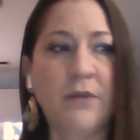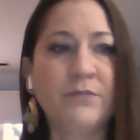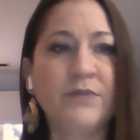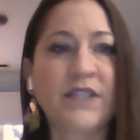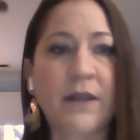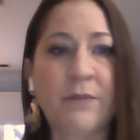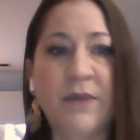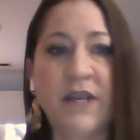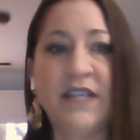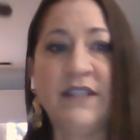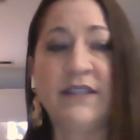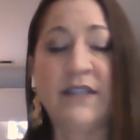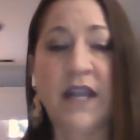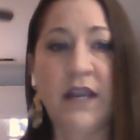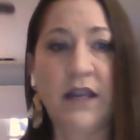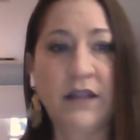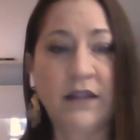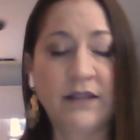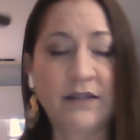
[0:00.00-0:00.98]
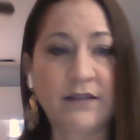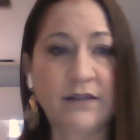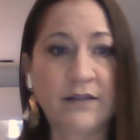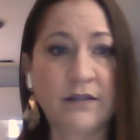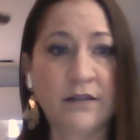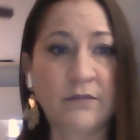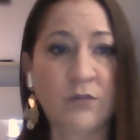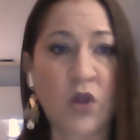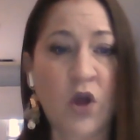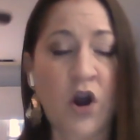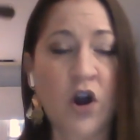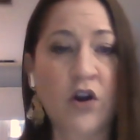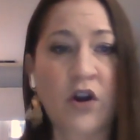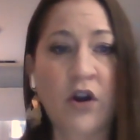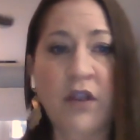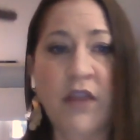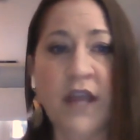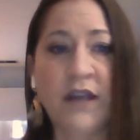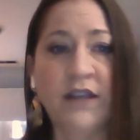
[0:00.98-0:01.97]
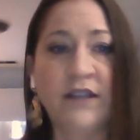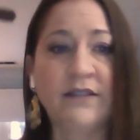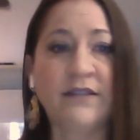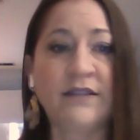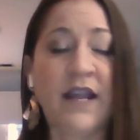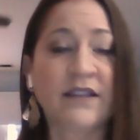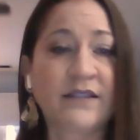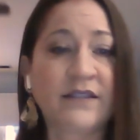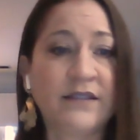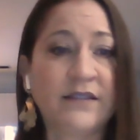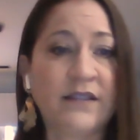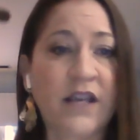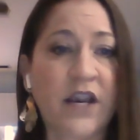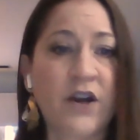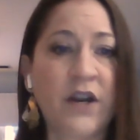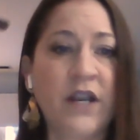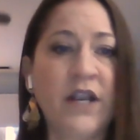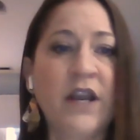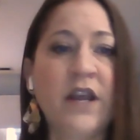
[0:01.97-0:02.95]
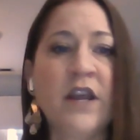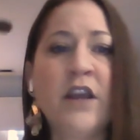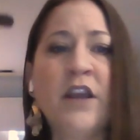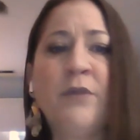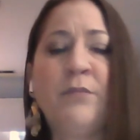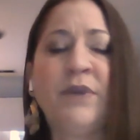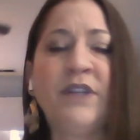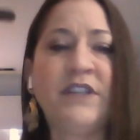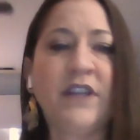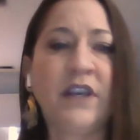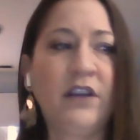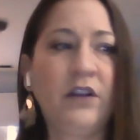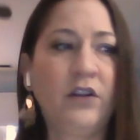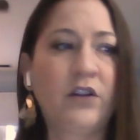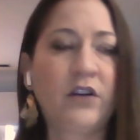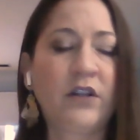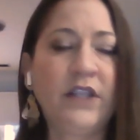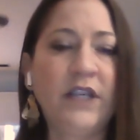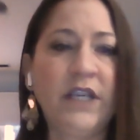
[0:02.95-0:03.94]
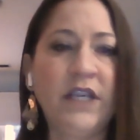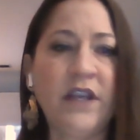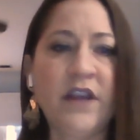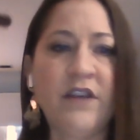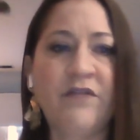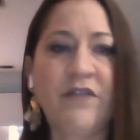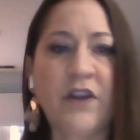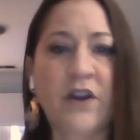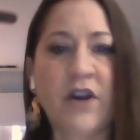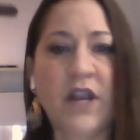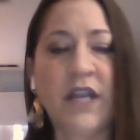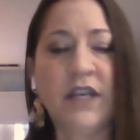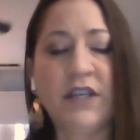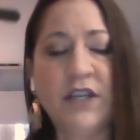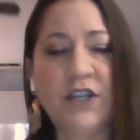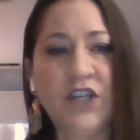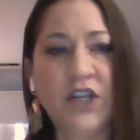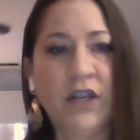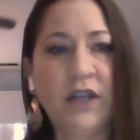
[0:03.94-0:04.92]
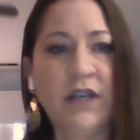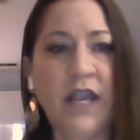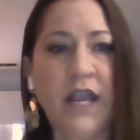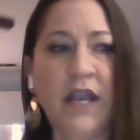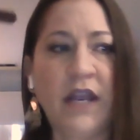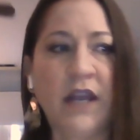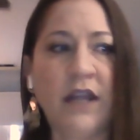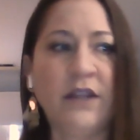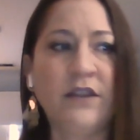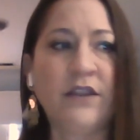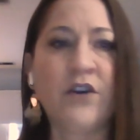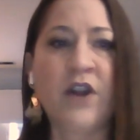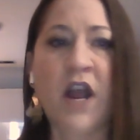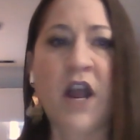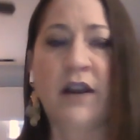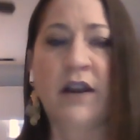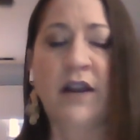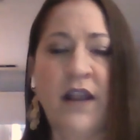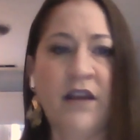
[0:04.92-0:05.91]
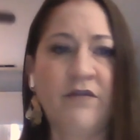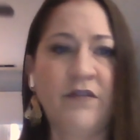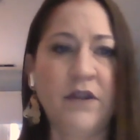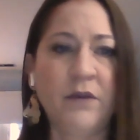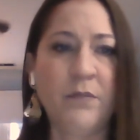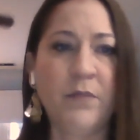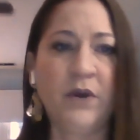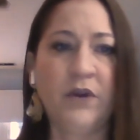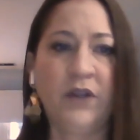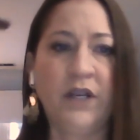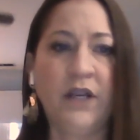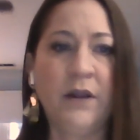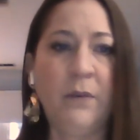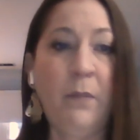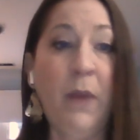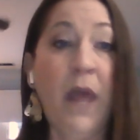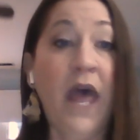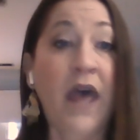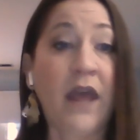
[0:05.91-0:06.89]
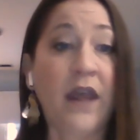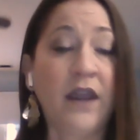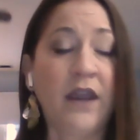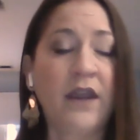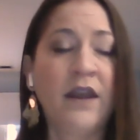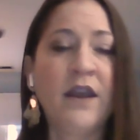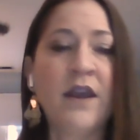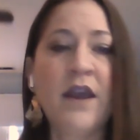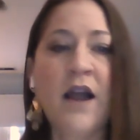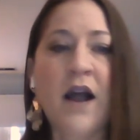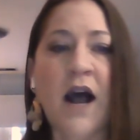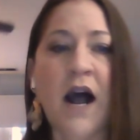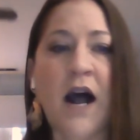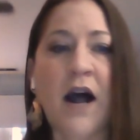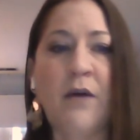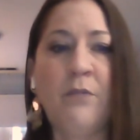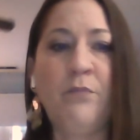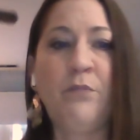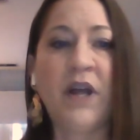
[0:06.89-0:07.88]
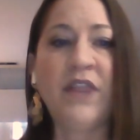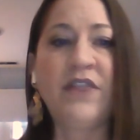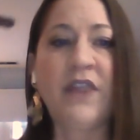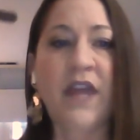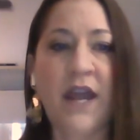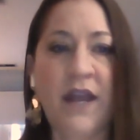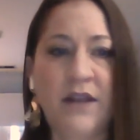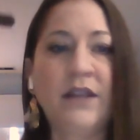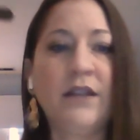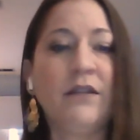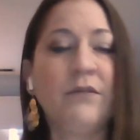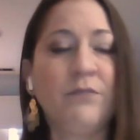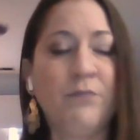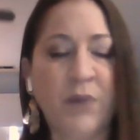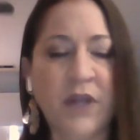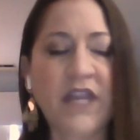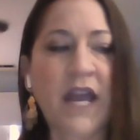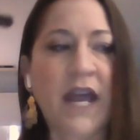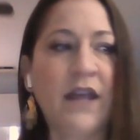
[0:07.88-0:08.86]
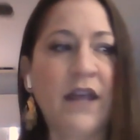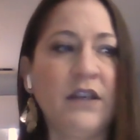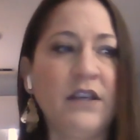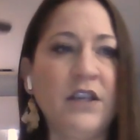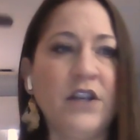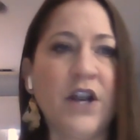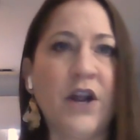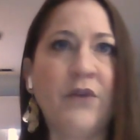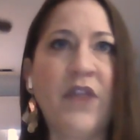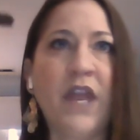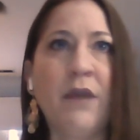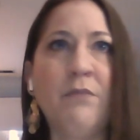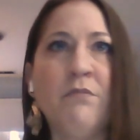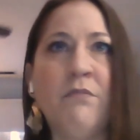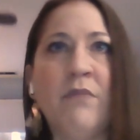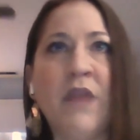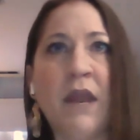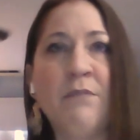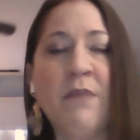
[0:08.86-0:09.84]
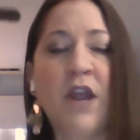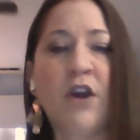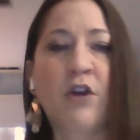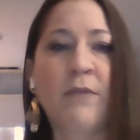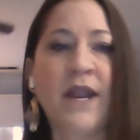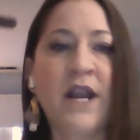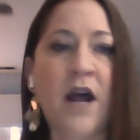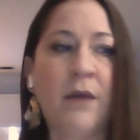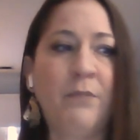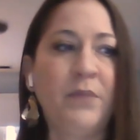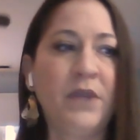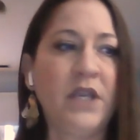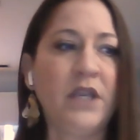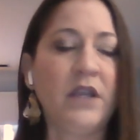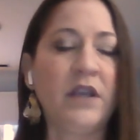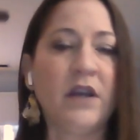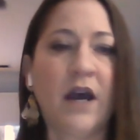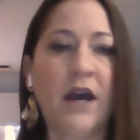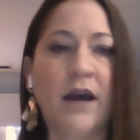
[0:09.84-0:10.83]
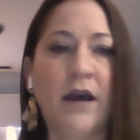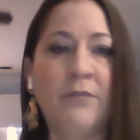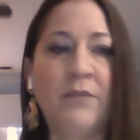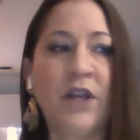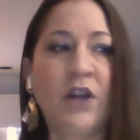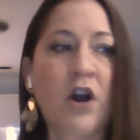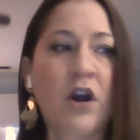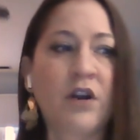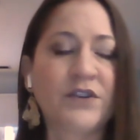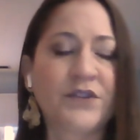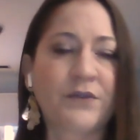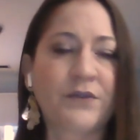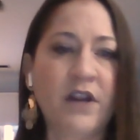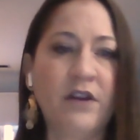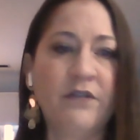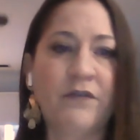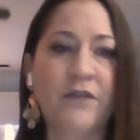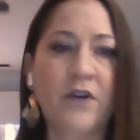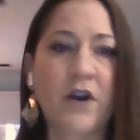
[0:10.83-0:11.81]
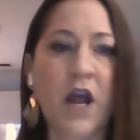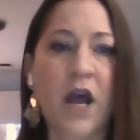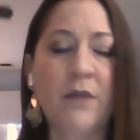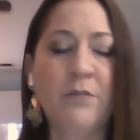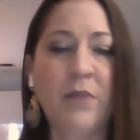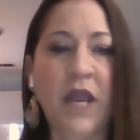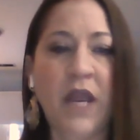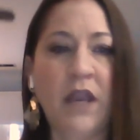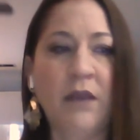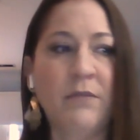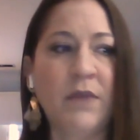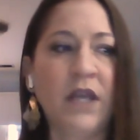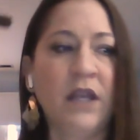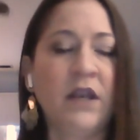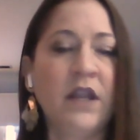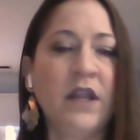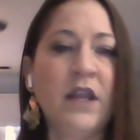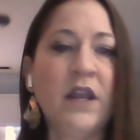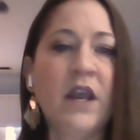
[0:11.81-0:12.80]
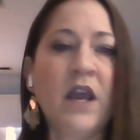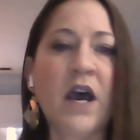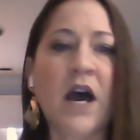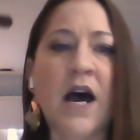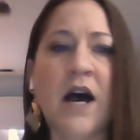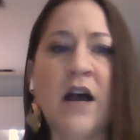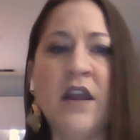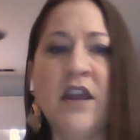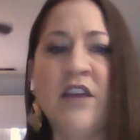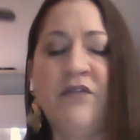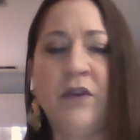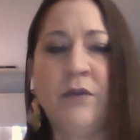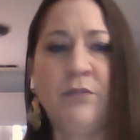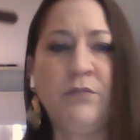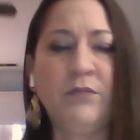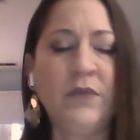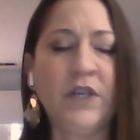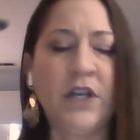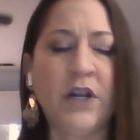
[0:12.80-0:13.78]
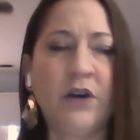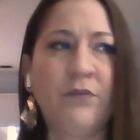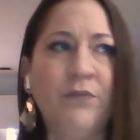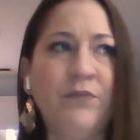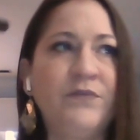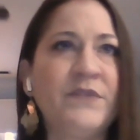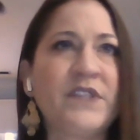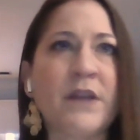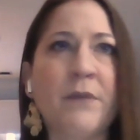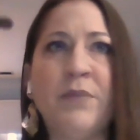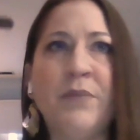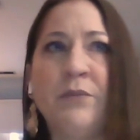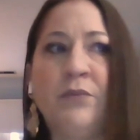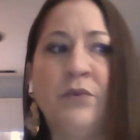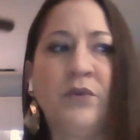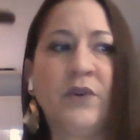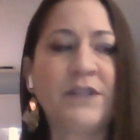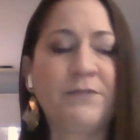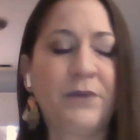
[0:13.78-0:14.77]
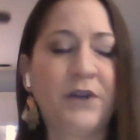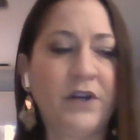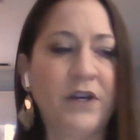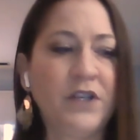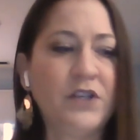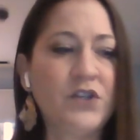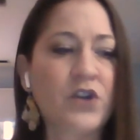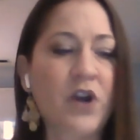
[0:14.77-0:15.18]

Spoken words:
somebody staying in the system longer than is necessary, particularly if they're indigent and they're not to have the ability to pay, but that they may or may not be incarcerated for non-payment. If it, some people experience